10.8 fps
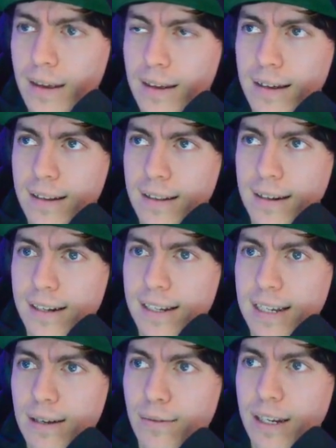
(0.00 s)
That is
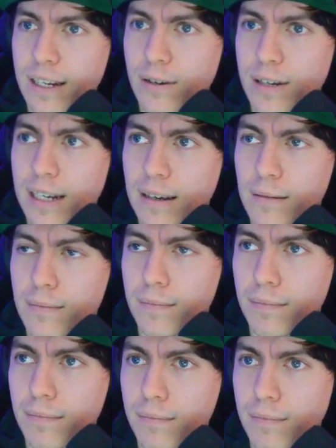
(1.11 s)
definitely interesting.
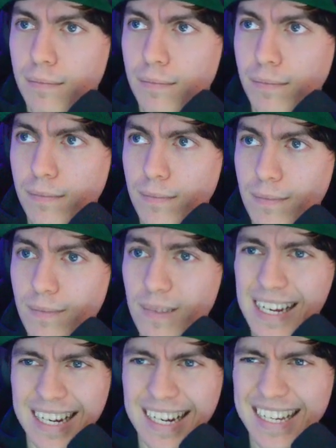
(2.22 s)
I
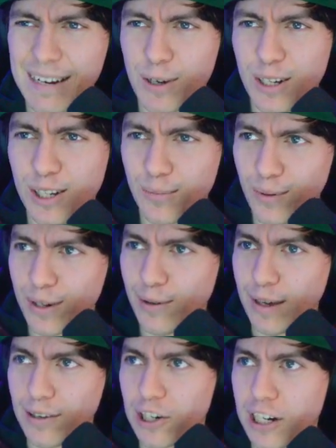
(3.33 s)
guess I'm also pretty weak to
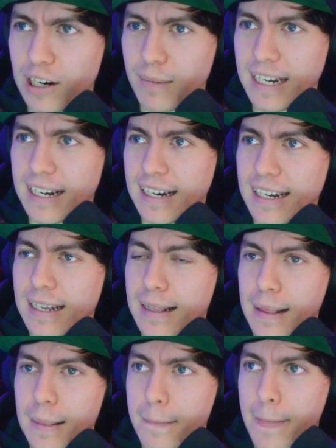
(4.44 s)
Charm A9.
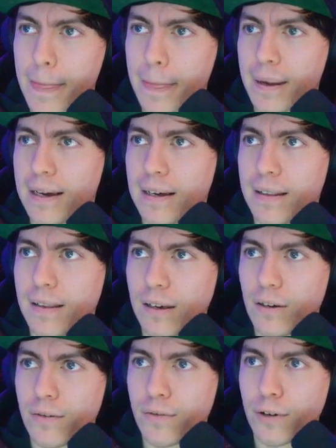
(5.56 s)
They go
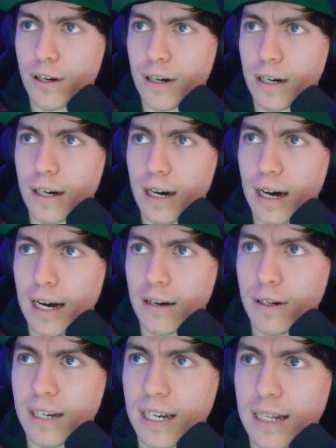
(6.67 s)
for Aqua
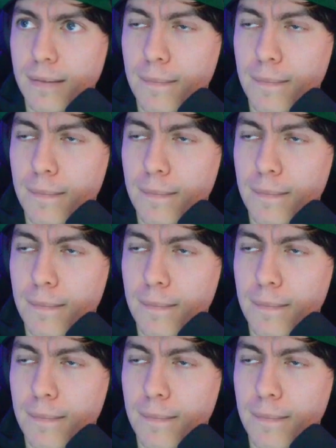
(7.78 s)
Tail.